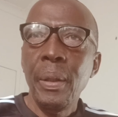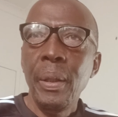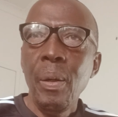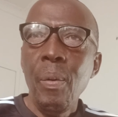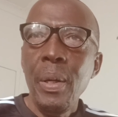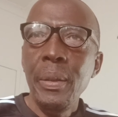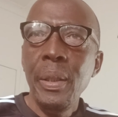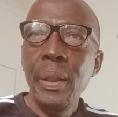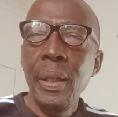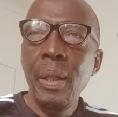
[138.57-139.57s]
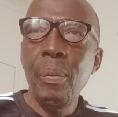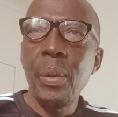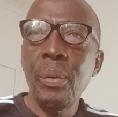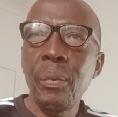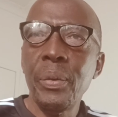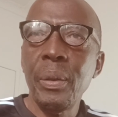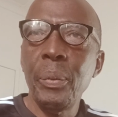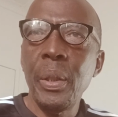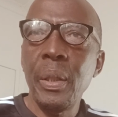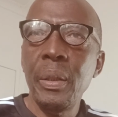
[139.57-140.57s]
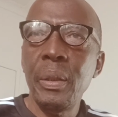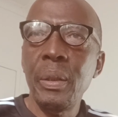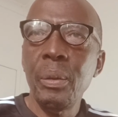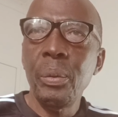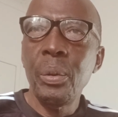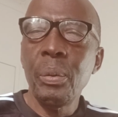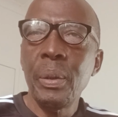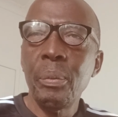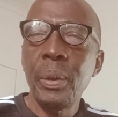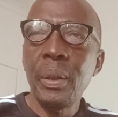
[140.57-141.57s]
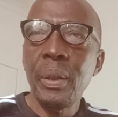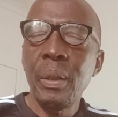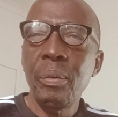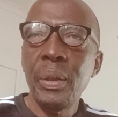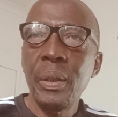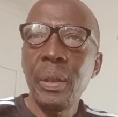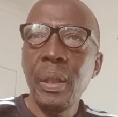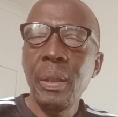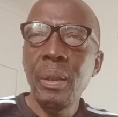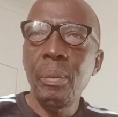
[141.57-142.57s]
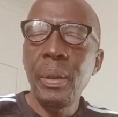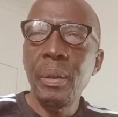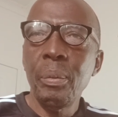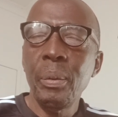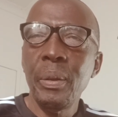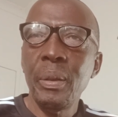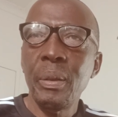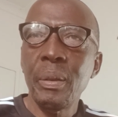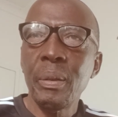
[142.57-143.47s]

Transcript: there was an element of criminality which was being investigated by the police.